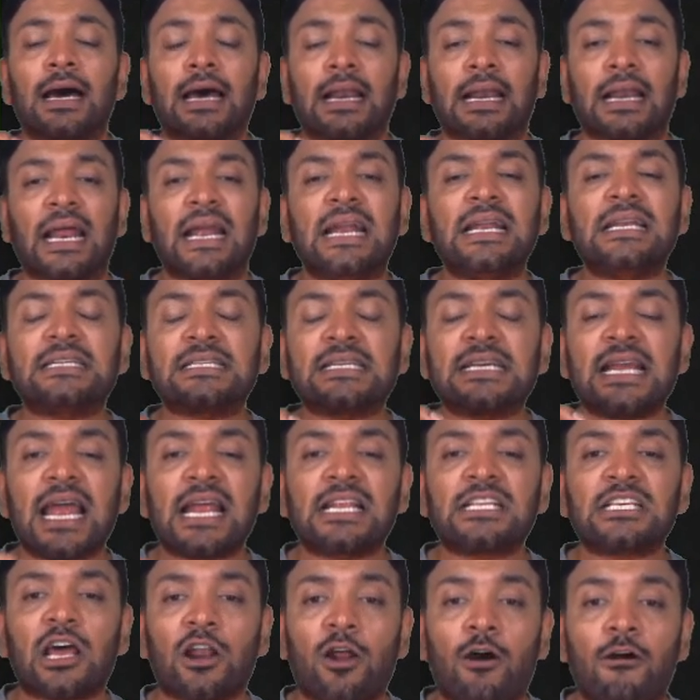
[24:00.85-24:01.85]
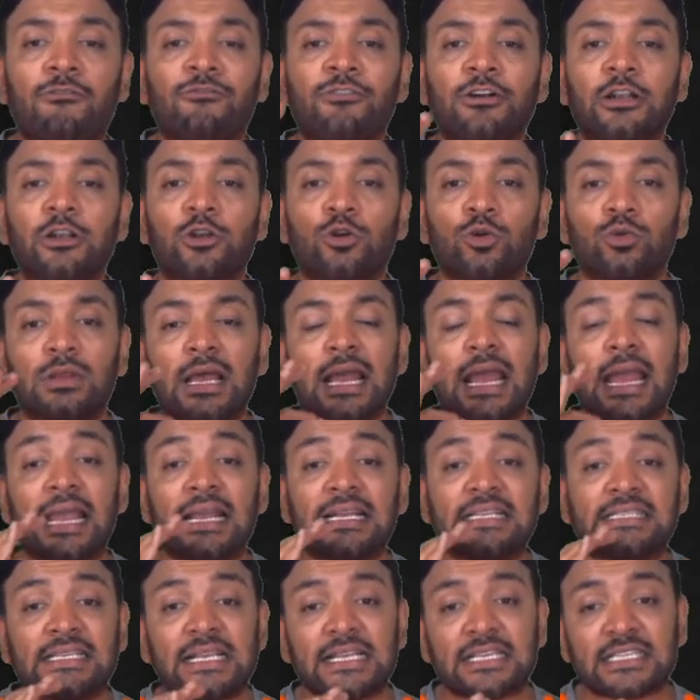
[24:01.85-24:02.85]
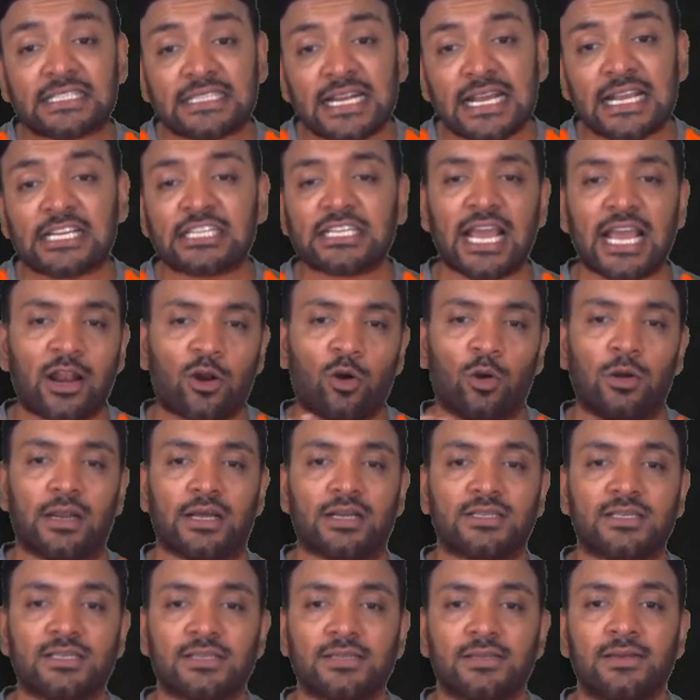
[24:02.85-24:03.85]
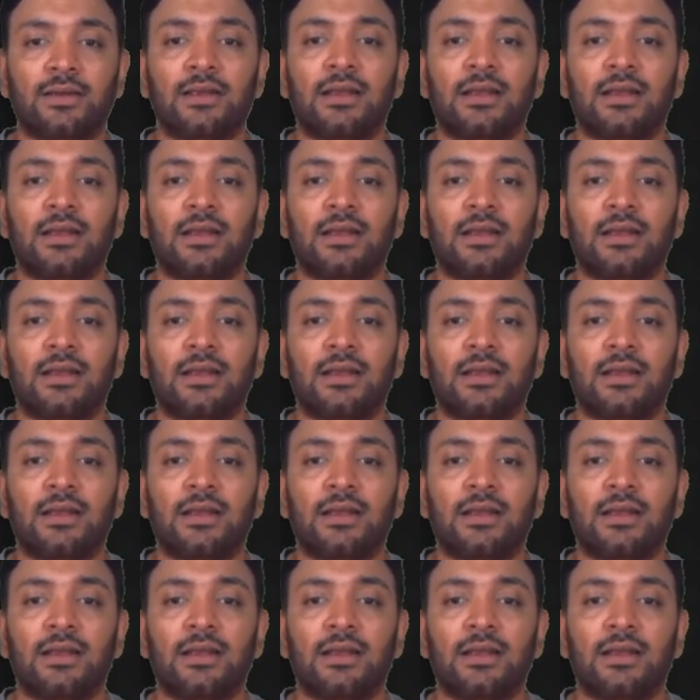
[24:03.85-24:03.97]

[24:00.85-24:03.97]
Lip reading: right shares are offered to the existing shareholders.